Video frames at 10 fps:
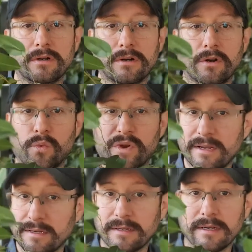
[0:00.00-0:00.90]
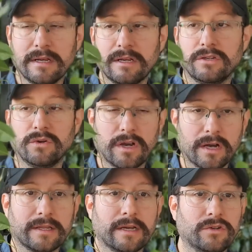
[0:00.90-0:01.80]
or weeks, you
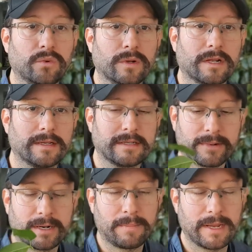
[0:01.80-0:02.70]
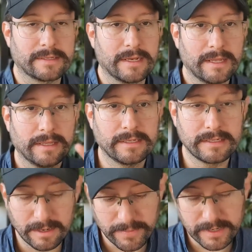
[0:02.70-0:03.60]
cut and you will have several plants. This is
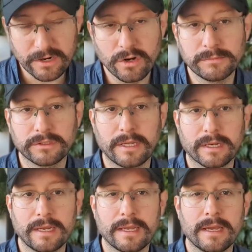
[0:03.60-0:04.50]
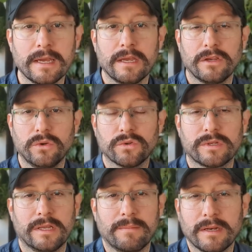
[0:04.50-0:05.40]
a very common technique used
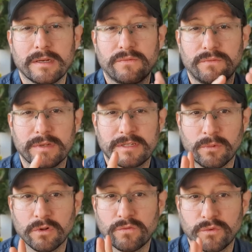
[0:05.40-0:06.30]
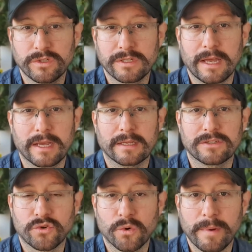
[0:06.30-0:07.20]
in many small fruits like
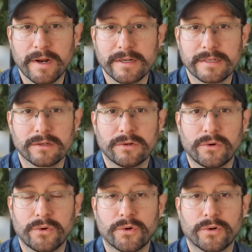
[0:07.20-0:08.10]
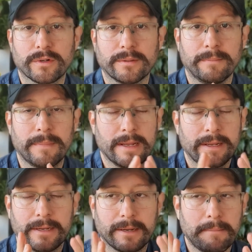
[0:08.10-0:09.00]
strawberries or
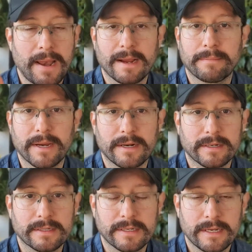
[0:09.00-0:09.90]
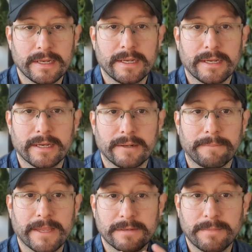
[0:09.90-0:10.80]
blackberries.
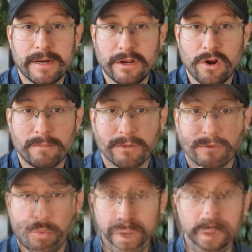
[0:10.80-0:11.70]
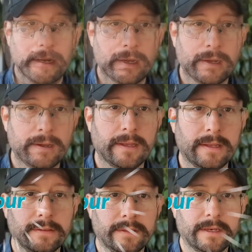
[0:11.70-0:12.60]
It's very common way of propagating.
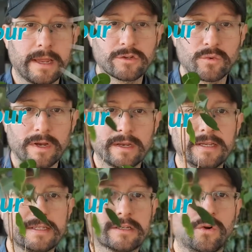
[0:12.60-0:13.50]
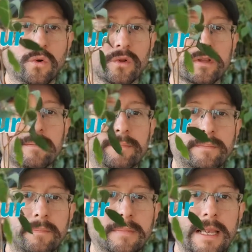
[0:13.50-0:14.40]
The next one is called
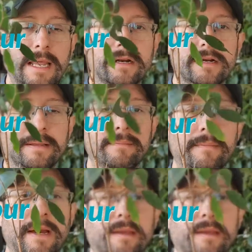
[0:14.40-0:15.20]
layering by